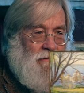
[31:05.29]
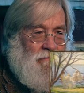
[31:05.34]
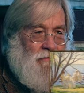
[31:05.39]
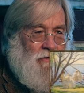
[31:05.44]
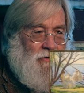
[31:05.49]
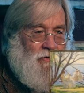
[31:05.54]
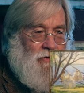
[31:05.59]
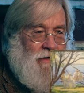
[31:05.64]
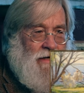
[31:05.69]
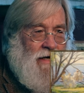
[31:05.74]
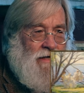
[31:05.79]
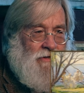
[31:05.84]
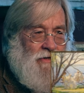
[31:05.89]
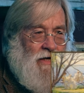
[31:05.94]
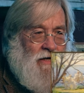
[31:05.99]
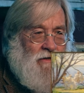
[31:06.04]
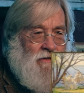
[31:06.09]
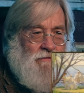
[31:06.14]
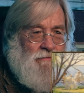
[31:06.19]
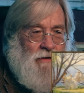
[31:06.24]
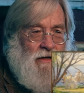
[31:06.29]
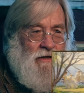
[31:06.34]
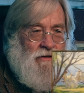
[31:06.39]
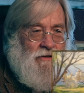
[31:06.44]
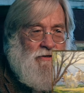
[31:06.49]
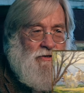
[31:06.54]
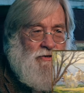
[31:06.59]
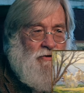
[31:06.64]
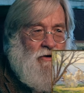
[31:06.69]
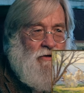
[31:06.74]
the cast shadows may
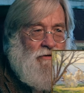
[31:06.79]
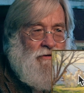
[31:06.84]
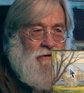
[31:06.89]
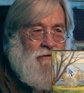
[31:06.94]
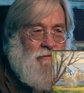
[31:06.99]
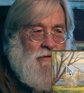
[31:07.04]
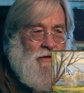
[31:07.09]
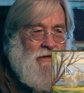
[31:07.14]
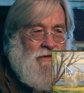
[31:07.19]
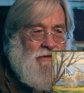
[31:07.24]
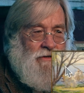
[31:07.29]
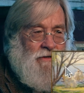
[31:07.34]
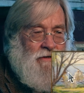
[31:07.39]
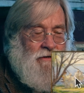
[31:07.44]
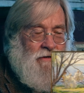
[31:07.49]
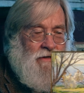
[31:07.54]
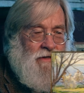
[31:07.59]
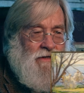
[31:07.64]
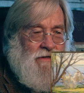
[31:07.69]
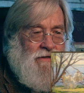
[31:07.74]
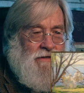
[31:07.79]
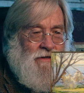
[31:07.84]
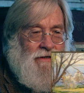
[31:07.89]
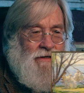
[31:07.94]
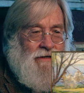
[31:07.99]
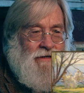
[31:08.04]
look stronger in relation to these,